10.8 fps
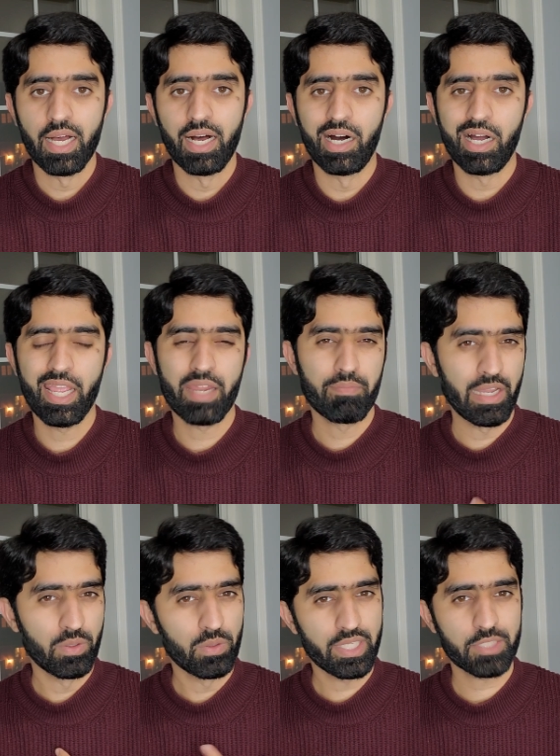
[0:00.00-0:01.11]
Uh, and my
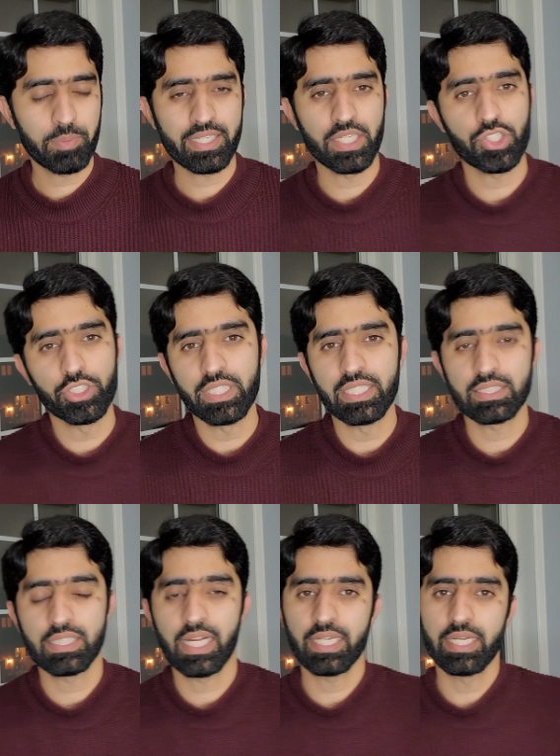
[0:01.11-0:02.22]
own expectation is
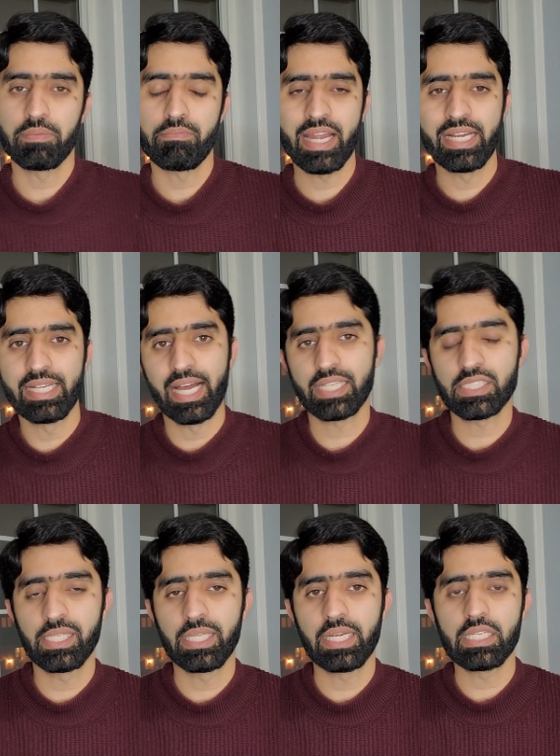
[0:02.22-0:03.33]
that it might
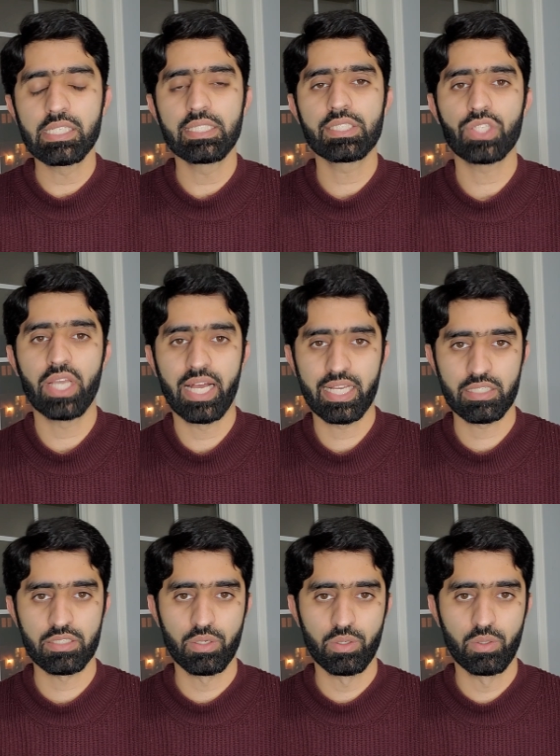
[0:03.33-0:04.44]
actually reach
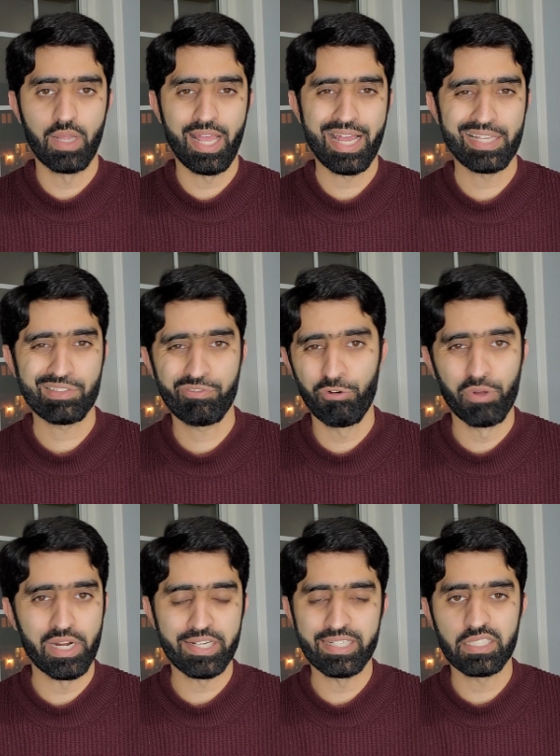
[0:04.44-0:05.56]
as low as
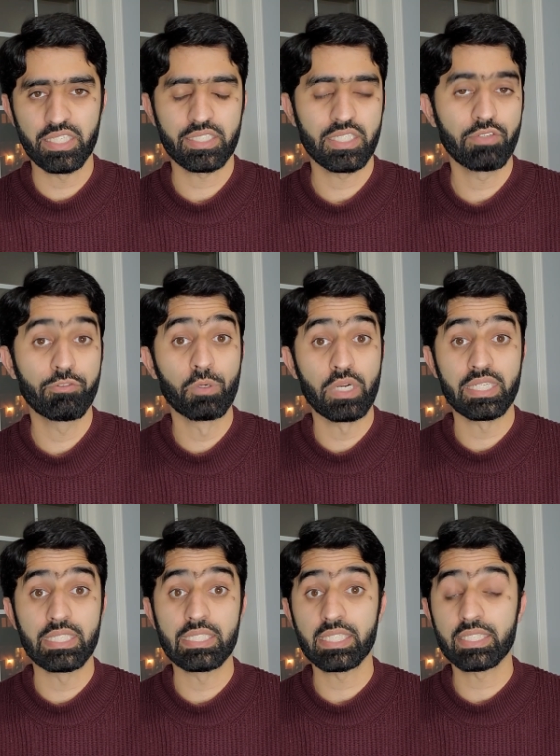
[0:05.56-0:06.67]
460,
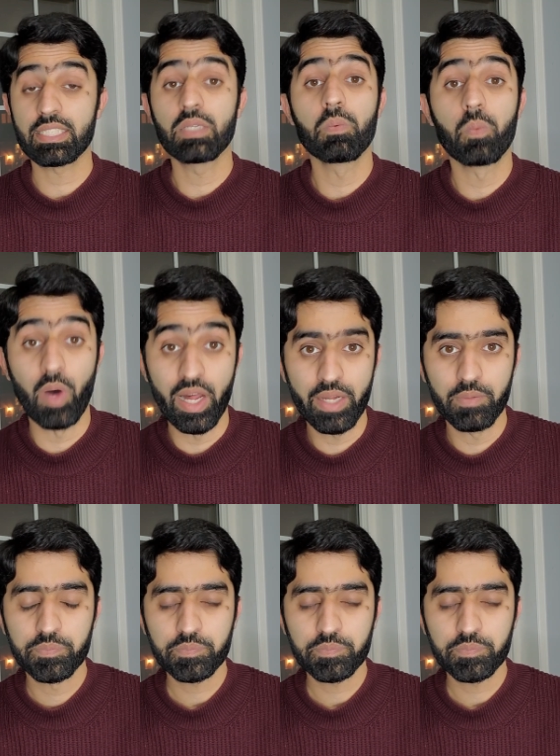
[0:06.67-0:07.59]
461.